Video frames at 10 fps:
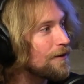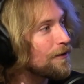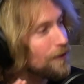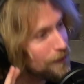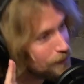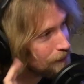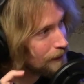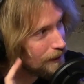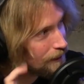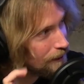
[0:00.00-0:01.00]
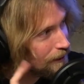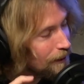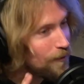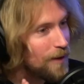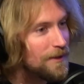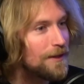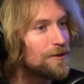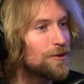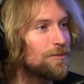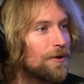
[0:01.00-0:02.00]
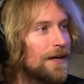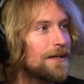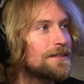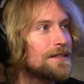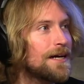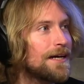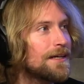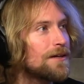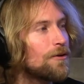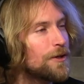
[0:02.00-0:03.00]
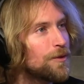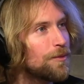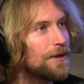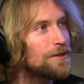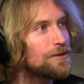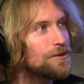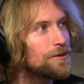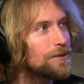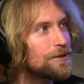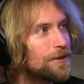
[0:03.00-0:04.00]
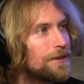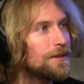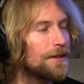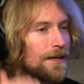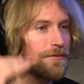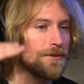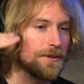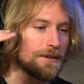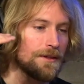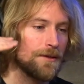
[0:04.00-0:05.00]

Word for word: They're hallucinating, yeah. right? Because your brain is lacking, or your brain is used to a certain level,